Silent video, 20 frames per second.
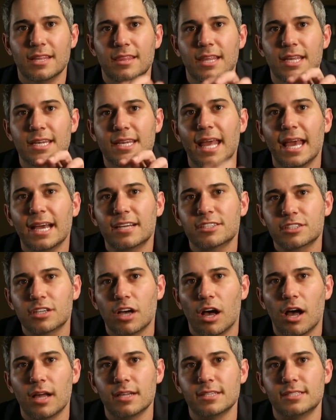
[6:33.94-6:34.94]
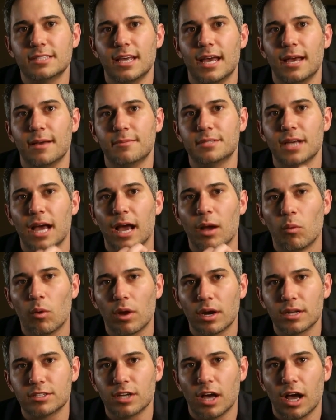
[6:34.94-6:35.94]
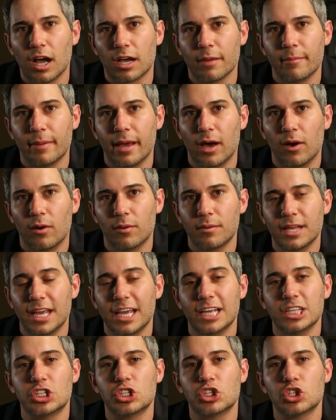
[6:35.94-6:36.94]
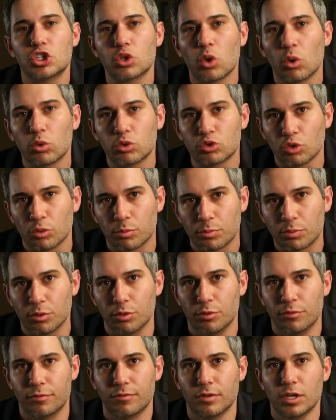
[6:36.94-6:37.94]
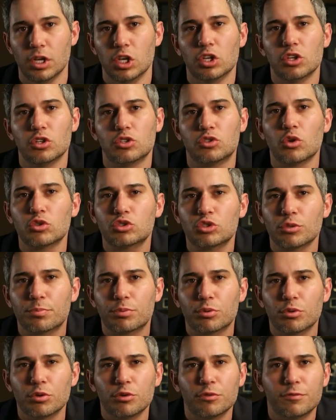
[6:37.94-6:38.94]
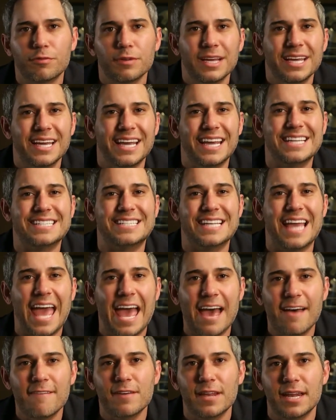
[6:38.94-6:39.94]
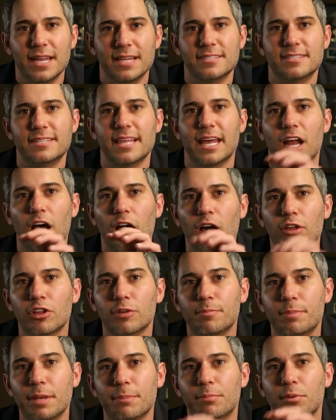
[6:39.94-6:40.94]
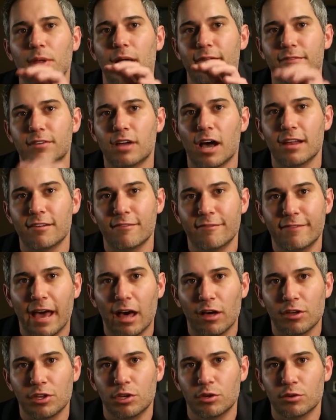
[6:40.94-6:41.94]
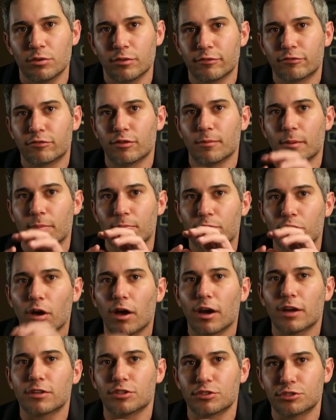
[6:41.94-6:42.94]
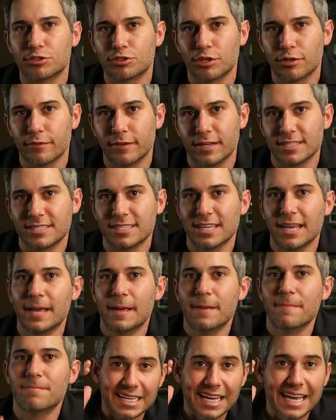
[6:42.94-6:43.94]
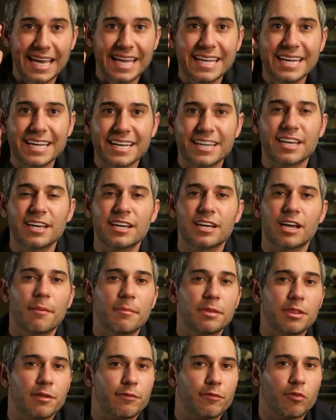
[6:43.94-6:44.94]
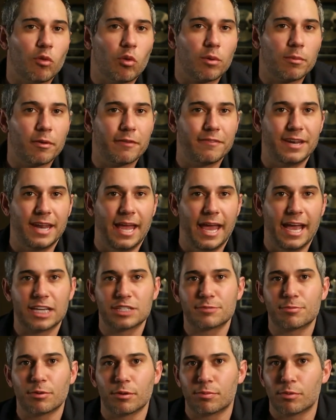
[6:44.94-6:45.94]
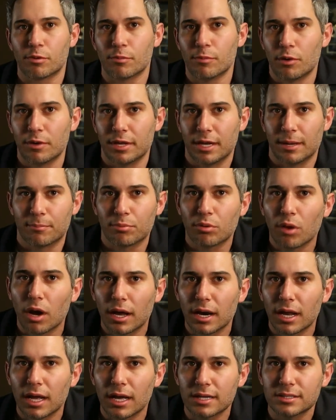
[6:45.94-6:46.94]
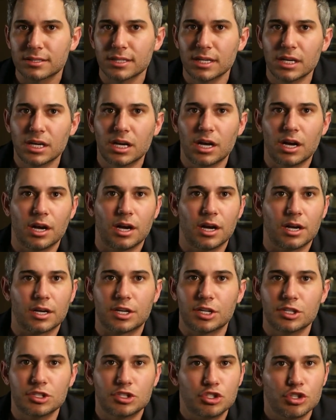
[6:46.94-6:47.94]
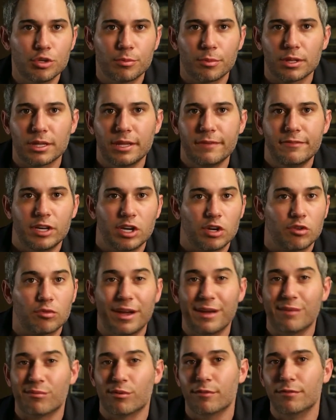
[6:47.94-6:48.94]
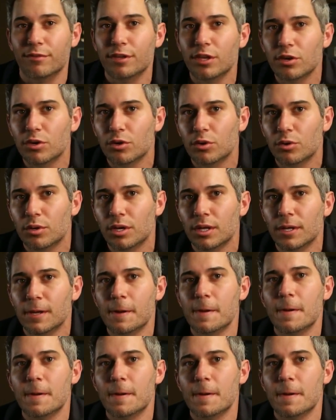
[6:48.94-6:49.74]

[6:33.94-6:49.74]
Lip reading: The next concept I want to talk about is social proof. Social proof is evidence that other people have gotten value from a product or service, and it can come in the form of an expert promoting a product, a consumer leaving a great review.